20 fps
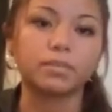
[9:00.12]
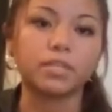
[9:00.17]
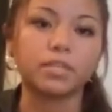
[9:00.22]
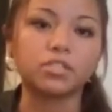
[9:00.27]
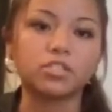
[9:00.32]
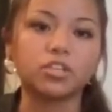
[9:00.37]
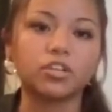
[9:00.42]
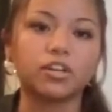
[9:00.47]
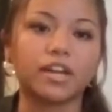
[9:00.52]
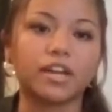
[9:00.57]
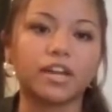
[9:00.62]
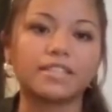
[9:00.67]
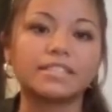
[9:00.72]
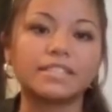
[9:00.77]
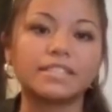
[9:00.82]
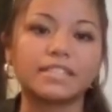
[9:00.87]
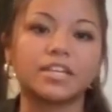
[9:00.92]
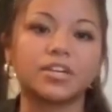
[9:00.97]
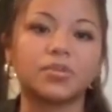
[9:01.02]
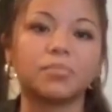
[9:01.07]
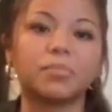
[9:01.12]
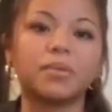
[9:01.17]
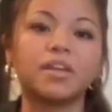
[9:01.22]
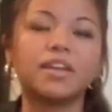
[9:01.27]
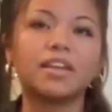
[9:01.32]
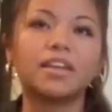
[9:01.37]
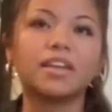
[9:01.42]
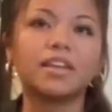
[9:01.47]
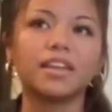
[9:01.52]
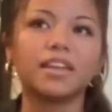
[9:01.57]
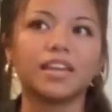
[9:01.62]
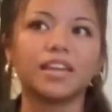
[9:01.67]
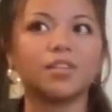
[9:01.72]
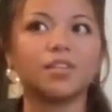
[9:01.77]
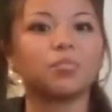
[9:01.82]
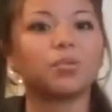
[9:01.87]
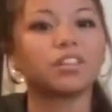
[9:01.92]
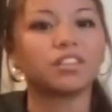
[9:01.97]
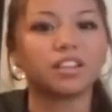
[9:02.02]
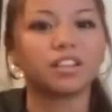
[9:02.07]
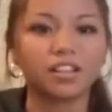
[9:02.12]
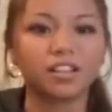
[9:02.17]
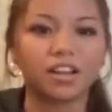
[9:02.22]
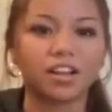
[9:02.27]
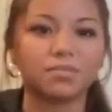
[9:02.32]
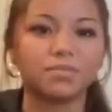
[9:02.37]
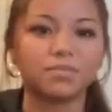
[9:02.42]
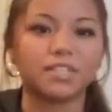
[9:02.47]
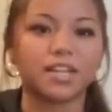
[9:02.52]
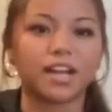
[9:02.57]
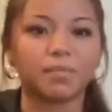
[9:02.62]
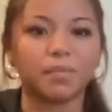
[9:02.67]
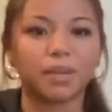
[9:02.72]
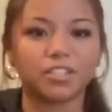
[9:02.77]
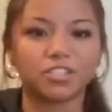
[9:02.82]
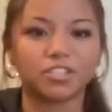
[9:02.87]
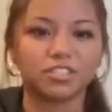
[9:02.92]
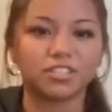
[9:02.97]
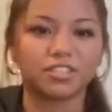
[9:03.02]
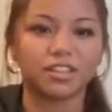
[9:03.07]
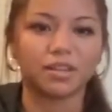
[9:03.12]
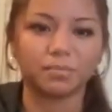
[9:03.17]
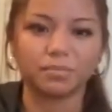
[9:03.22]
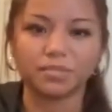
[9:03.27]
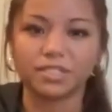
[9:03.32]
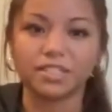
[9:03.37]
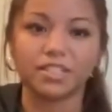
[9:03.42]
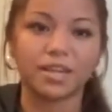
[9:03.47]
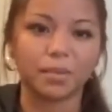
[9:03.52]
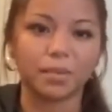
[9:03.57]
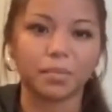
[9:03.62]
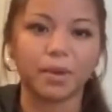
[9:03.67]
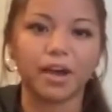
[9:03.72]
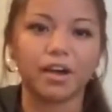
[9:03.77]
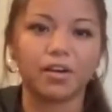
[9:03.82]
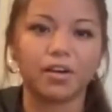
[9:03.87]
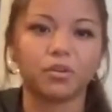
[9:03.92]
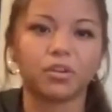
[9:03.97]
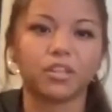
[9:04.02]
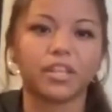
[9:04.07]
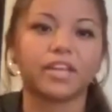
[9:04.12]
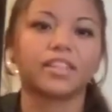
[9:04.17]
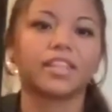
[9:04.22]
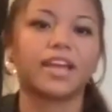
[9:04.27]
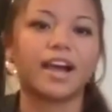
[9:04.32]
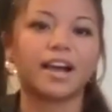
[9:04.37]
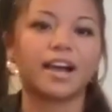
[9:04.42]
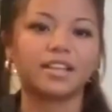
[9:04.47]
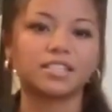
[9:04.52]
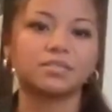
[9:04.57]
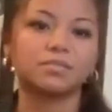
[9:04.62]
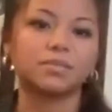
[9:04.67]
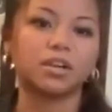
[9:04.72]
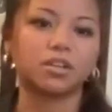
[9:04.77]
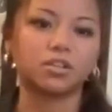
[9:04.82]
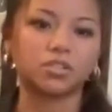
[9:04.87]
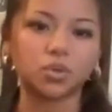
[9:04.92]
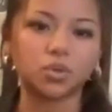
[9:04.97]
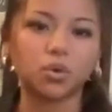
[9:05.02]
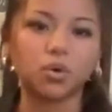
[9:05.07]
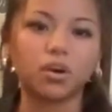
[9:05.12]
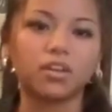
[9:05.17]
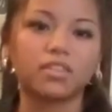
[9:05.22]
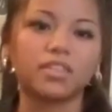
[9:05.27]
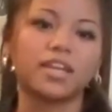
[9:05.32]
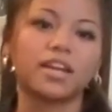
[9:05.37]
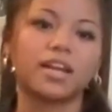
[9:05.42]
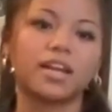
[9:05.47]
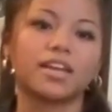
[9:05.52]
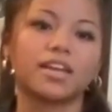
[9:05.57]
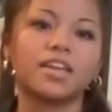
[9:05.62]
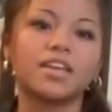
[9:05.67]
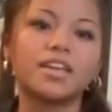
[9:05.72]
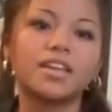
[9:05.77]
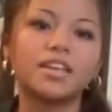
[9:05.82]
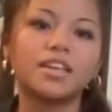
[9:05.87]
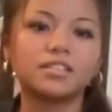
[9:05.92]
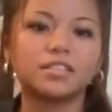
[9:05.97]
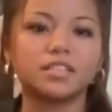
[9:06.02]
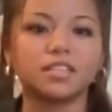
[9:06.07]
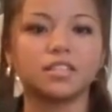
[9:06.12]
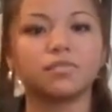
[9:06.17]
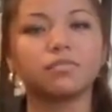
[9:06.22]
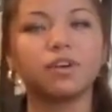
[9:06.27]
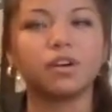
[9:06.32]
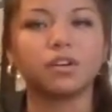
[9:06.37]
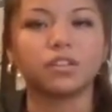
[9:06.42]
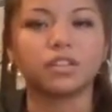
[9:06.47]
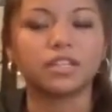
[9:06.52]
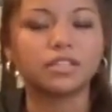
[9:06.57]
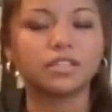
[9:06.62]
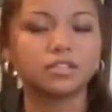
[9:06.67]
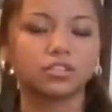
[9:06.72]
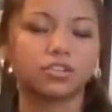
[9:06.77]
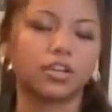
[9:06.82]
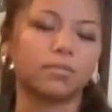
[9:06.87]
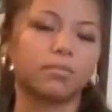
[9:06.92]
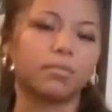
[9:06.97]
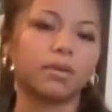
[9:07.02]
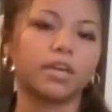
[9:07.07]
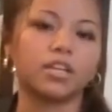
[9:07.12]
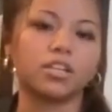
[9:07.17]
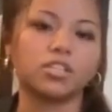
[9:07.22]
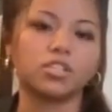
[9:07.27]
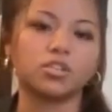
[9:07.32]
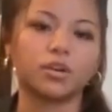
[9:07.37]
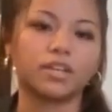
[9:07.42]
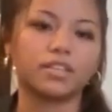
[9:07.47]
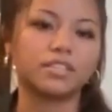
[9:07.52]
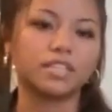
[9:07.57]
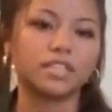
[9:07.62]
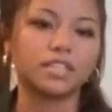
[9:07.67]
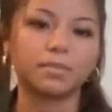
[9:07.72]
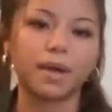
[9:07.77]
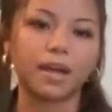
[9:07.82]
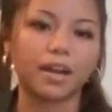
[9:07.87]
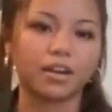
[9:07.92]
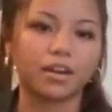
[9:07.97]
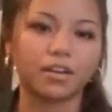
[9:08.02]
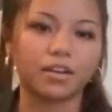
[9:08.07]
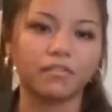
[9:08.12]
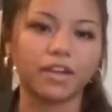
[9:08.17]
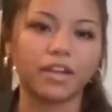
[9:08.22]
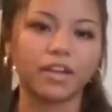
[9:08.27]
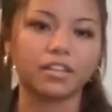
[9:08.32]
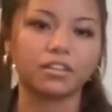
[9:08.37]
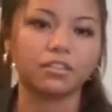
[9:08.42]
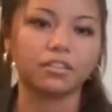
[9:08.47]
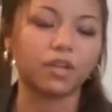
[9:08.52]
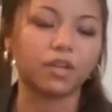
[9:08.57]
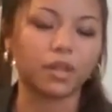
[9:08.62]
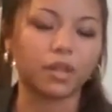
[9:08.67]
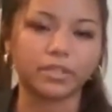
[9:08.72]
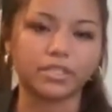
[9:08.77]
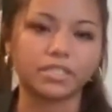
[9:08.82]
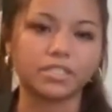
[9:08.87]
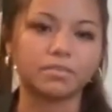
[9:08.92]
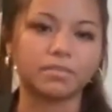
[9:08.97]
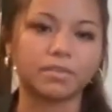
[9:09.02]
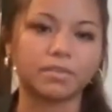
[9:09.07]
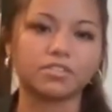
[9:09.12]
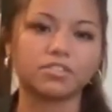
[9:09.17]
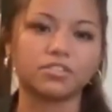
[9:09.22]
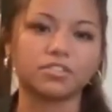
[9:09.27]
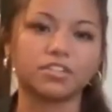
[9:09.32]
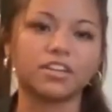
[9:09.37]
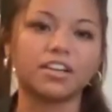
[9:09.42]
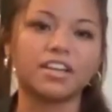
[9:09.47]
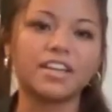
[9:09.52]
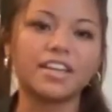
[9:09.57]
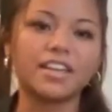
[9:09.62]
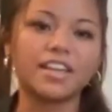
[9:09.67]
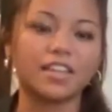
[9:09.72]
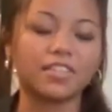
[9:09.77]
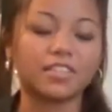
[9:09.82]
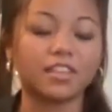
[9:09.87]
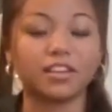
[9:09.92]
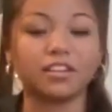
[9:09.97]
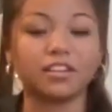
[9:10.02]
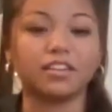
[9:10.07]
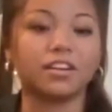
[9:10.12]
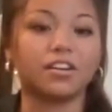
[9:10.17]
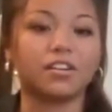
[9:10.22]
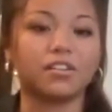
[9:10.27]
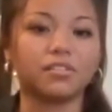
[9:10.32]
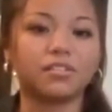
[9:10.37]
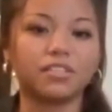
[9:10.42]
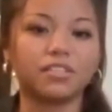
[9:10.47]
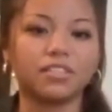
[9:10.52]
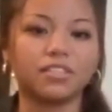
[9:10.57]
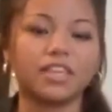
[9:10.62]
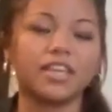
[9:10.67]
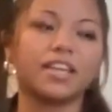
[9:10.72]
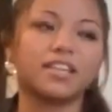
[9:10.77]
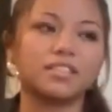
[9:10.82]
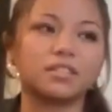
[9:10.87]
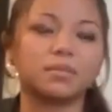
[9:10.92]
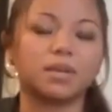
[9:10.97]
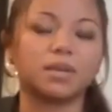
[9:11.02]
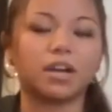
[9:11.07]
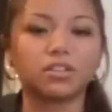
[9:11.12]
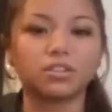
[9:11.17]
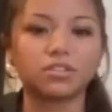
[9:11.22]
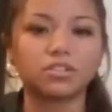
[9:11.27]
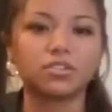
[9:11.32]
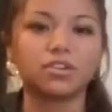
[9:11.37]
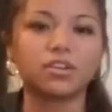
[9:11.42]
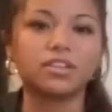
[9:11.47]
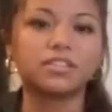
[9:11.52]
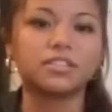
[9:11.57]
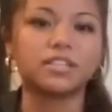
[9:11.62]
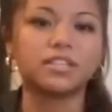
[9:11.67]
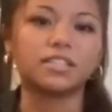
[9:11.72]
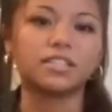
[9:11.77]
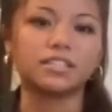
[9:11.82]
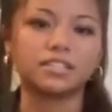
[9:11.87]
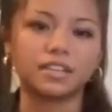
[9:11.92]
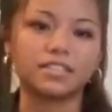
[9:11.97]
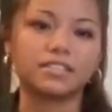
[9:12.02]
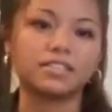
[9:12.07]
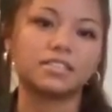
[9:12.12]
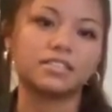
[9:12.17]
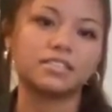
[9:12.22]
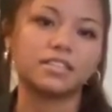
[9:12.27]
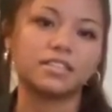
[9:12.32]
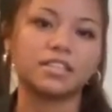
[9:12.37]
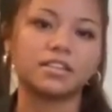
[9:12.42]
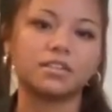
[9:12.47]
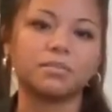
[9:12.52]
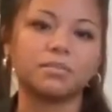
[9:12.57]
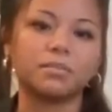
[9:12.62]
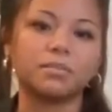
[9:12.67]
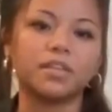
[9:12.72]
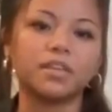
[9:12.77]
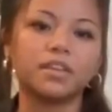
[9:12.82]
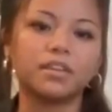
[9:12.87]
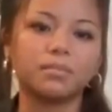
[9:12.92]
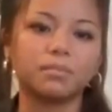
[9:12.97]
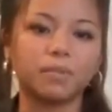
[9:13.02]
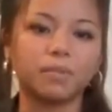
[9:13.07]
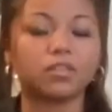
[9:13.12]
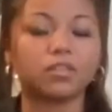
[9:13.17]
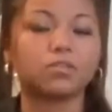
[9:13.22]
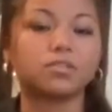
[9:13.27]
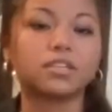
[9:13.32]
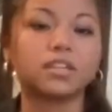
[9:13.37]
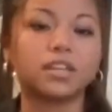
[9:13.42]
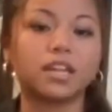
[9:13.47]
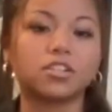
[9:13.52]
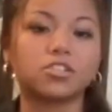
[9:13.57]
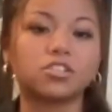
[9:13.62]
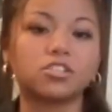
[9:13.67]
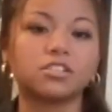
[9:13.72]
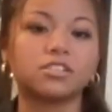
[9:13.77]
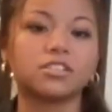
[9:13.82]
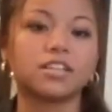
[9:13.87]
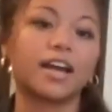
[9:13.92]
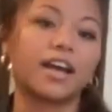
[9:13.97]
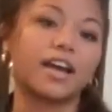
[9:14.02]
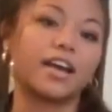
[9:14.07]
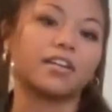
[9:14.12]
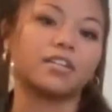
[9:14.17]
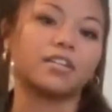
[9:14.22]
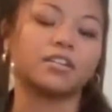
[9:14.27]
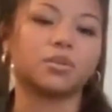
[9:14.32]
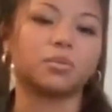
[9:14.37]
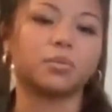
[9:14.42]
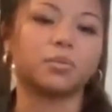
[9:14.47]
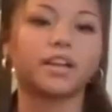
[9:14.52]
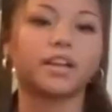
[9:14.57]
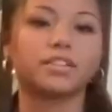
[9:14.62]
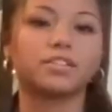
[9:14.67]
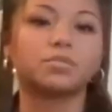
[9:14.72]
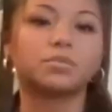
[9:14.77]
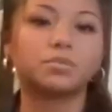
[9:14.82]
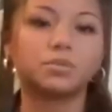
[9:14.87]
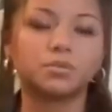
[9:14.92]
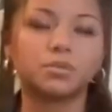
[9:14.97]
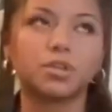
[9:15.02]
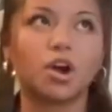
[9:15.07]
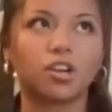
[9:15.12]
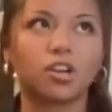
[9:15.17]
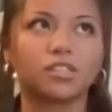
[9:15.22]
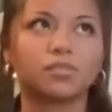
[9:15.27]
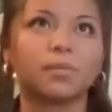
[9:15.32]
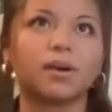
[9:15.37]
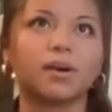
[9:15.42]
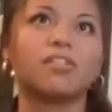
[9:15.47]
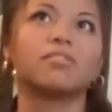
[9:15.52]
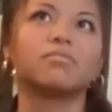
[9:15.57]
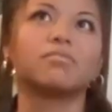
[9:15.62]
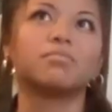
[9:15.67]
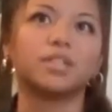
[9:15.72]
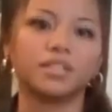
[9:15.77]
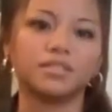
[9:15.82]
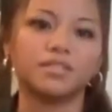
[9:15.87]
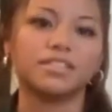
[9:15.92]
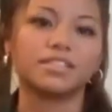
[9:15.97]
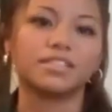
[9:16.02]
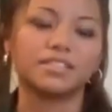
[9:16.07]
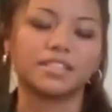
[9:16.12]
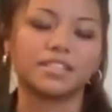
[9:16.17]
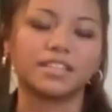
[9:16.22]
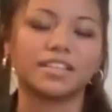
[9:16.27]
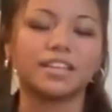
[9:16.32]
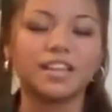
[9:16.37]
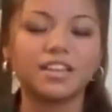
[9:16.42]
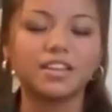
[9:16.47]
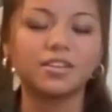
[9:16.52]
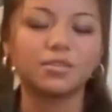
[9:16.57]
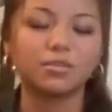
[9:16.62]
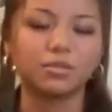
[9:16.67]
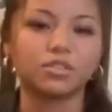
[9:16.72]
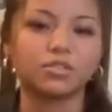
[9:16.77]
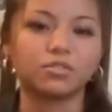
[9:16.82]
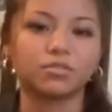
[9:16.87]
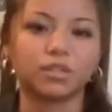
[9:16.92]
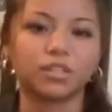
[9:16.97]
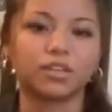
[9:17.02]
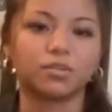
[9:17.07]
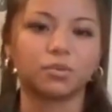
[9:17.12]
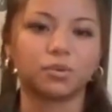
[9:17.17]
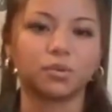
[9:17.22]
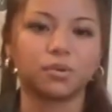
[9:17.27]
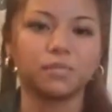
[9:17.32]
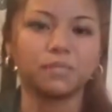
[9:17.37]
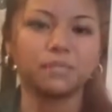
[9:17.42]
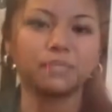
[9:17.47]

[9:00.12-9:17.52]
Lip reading: semester. And I see them in one of the clubs that I mentioned them to them about, or like they asked me on tour and then I see them following the Instagram page, or I see them at an event the following semester. And then, they get to meet other students and it's nice to see them make those connections that we had talked about previously, which is really cool.